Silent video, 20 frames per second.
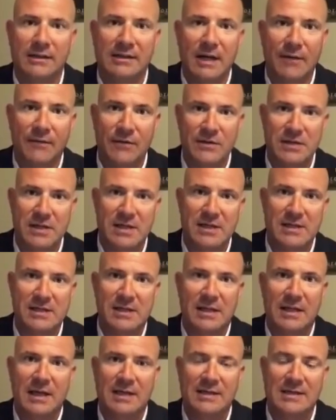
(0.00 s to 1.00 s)
deficits,
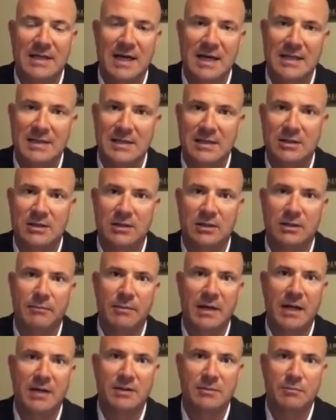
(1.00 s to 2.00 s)
and that ties into the
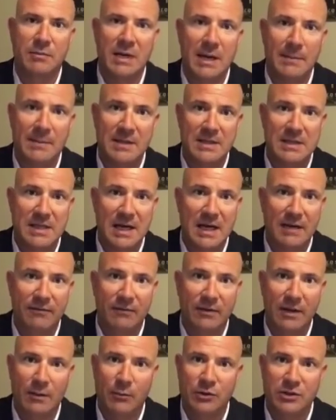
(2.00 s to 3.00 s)
balance of payment side
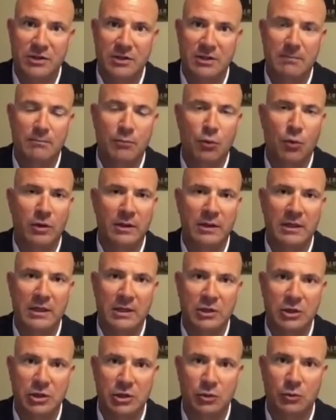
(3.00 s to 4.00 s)
for them, which is an important
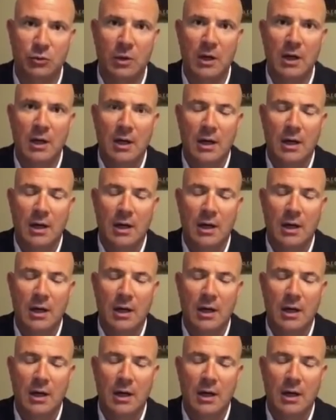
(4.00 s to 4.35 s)
issue